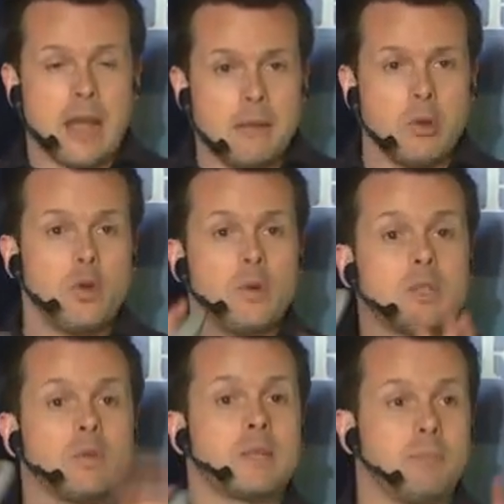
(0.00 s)
um, who
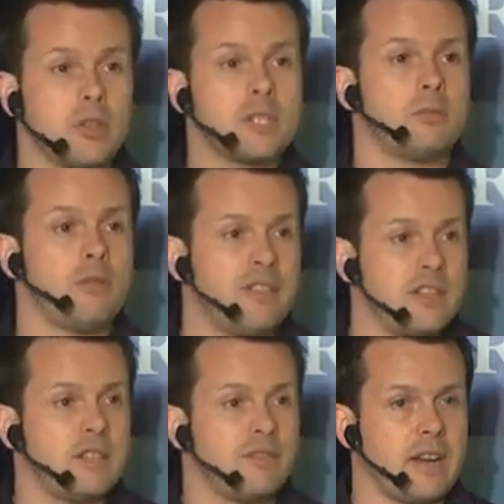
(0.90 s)
is responsible for
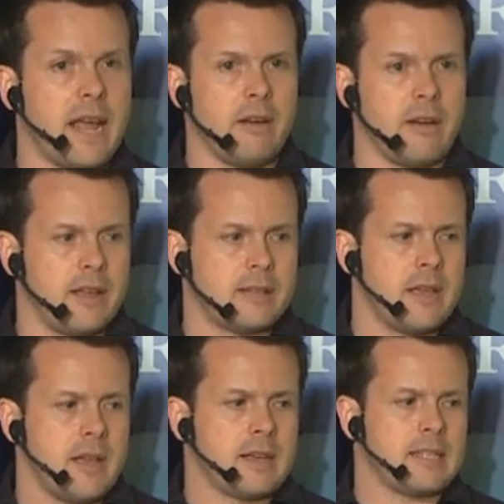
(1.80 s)
the different areas?
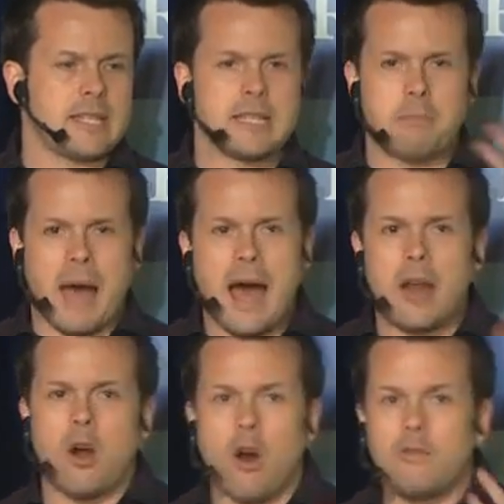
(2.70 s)
Because this is
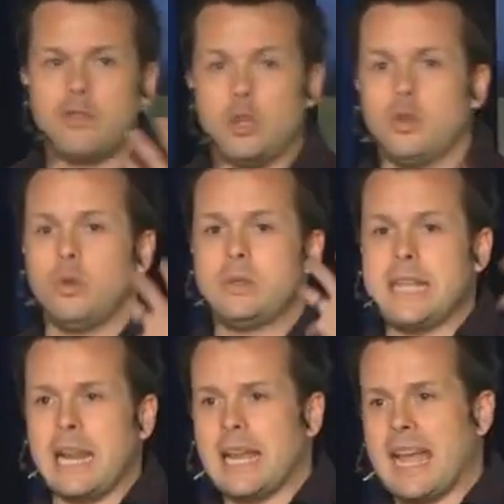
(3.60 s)
part of you
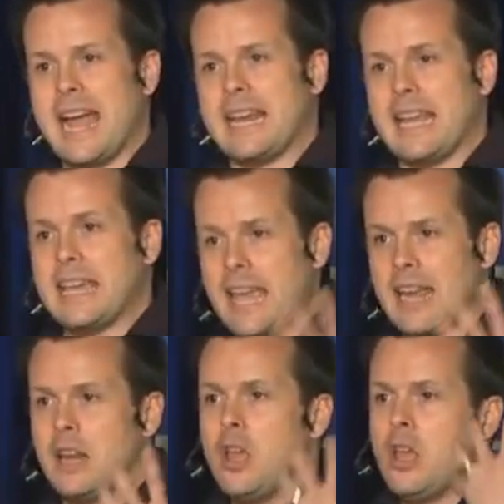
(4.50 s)
delegating.
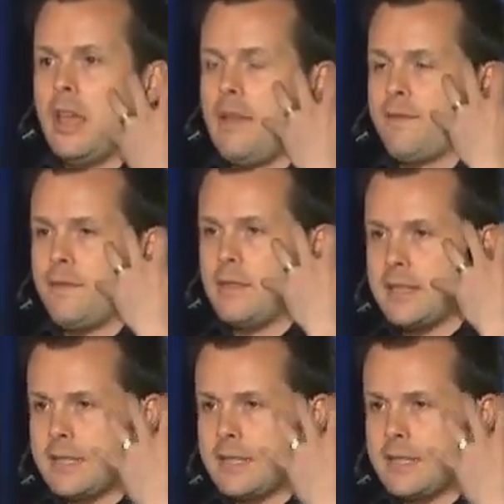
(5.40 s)
Again, if the